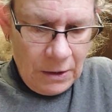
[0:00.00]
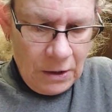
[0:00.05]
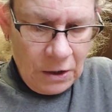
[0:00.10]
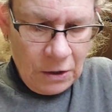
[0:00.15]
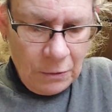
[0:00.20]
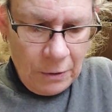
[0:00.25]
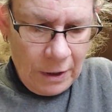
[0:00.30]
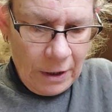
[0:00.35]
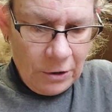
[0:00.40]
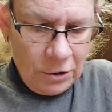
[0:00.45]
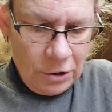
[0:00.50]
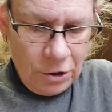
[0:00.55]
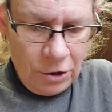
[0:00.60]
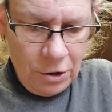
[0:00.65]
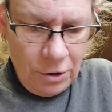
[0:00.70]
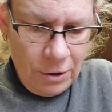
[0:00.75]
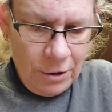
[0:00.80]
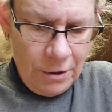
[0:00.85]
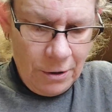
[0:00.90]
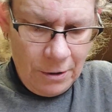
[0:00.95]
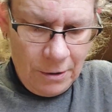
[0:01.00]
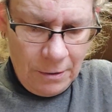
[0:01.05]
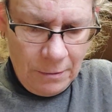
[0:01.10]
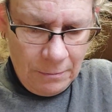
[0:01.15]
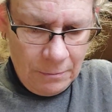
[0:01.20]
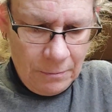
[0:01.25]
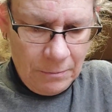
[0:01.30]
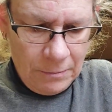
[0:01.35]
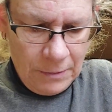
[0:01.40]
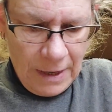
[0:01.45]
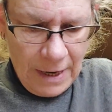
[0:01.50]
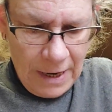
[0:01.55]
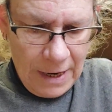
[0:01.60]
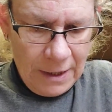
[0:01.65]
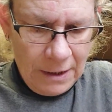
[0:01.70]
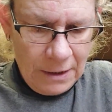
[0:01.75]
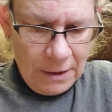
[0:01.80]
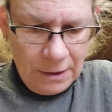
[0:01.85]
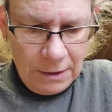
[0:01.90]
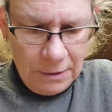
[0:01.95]
So we got sugar,
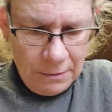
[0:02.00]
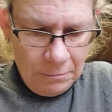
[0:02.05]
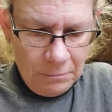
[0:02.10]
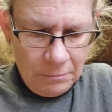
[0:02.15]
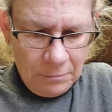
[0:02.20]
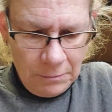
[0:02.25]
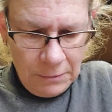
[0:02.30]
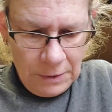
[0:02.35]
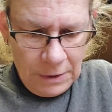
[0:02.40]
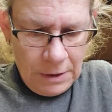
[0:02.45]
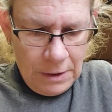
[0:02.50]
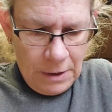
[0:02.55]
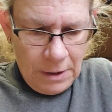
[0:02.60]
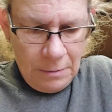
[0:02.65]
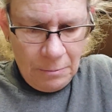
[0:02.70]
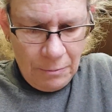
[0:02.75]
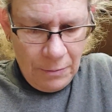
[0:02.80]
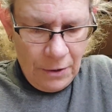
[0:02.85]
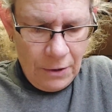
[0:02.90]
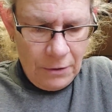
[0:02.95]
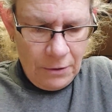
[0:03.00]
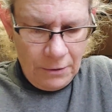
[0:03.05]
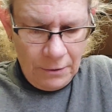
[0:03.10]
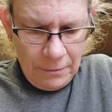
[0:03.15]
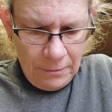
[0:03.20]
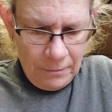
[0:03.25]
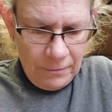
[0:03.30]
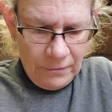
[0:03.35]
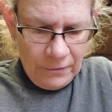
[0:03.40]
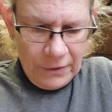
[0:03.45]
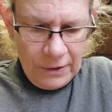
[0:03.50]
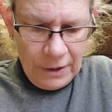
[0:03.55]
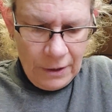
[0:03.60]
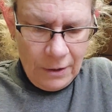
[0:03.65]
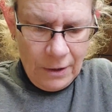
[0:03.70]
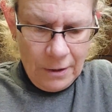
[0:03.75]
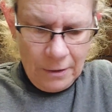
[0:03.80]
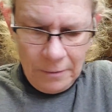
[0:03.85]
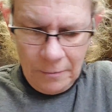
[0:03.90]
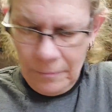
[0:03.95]
eggs, butter,
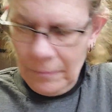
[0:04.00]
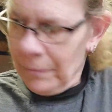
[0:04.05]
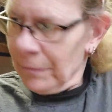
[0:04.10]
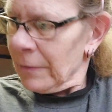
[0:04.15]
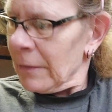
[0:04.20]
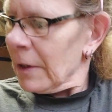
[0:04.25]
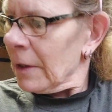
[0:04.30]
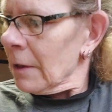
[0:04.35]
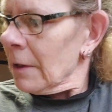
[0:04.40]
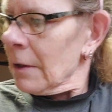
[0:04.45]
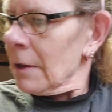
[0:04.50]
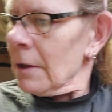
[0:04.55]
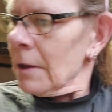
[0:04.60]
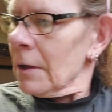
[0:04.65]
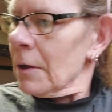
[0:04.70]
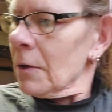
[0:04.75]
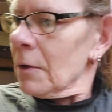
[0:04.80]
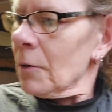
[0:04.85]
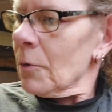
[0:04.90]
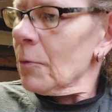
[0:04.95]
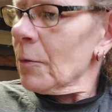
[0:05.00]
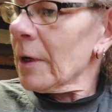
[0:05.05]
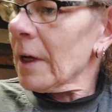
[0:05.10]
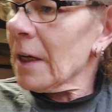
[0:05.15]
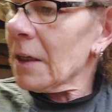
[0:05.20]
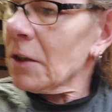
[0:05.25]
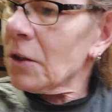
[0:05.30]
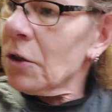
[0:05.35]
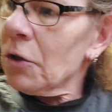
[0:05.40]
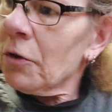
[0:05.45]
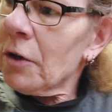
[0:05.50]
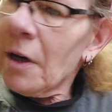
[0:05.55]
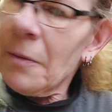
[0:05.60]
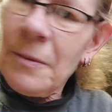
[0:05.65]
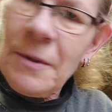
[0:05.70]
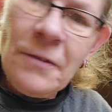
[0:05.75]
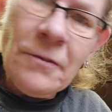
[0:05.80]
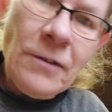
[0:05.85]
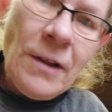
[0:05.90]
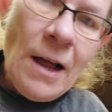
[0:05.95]
vanilla. We got 2
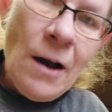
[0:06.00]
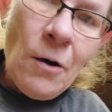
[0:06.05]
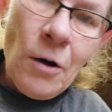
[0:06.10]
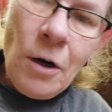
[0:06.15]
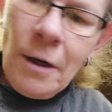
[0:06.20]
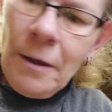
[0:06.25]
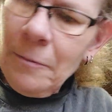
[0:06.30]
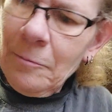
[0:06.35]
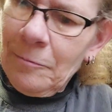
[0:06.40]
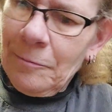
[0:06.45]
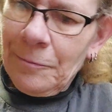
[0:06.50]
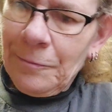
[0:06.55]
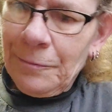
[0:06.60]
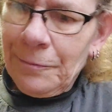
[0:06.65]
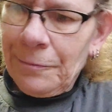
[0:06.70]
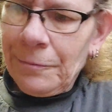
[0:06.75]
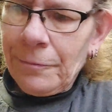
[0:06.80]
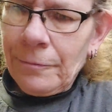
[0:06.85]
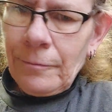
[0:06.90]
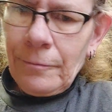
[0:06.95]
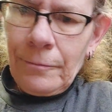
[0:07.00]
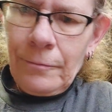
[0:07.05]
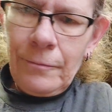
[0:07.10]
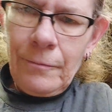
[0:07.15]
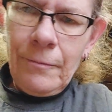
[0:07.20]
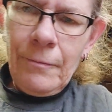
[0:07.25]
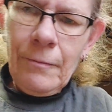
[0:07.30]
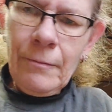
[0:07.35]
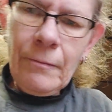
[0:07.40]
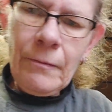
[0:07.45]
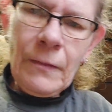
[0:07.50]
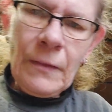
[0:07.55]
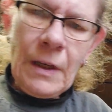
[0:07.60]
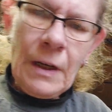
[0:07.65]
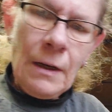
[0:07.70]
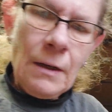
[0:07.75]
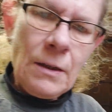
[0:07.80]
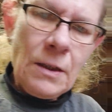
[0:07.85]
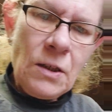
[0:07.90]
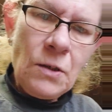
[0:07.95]
cups of flour.
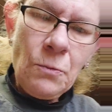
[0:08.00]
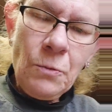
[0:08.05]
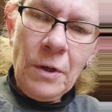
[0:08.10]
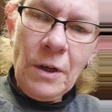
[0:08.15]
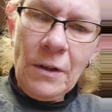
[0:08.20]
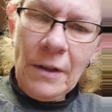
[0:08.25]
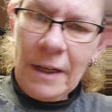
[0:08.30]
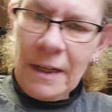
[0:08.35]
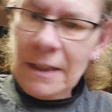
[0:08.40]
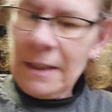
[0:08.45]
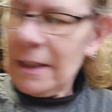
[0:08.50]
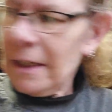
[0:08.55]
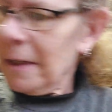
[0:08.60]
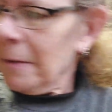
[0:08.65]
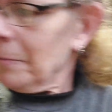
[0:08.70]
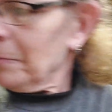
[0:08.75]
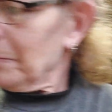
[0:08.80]
It's real easy.